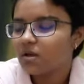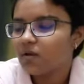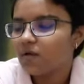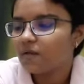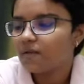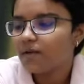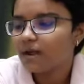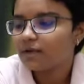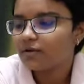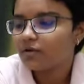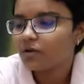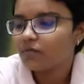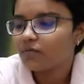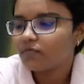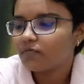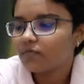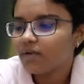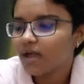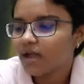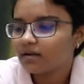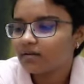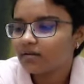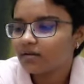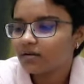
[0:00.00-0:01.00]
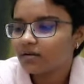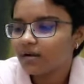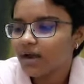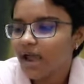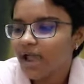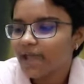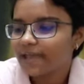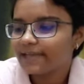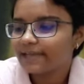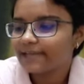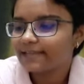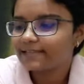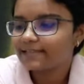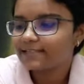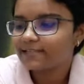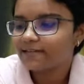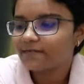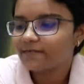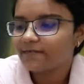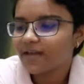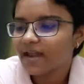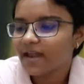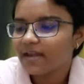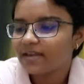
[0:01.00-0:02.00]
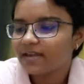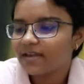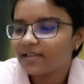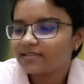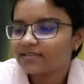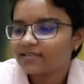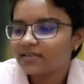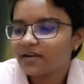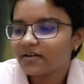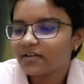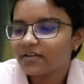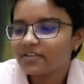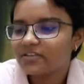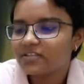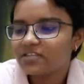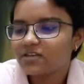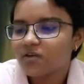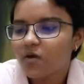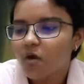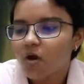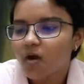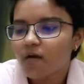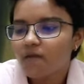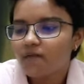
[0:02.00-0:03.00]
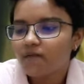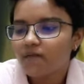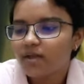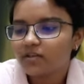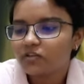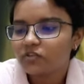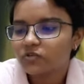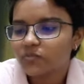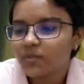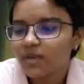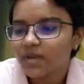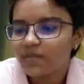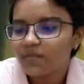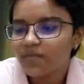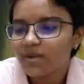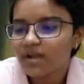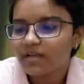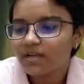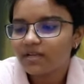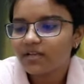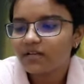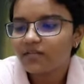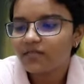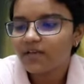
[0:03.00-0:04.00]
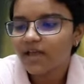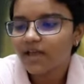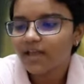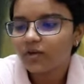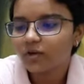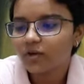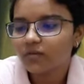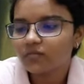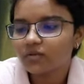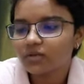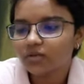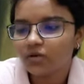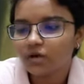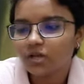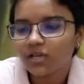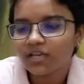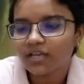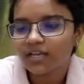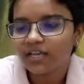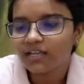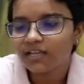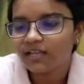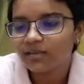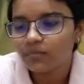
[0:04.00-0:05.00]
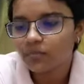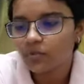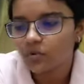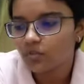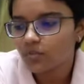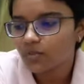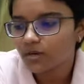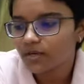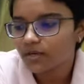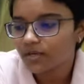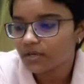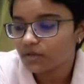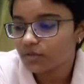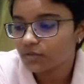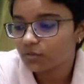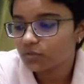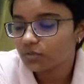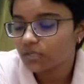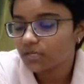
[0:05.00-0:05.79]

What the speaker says: Van 't Hoff factor I is defined as the ratio of experimental value of the colligative property to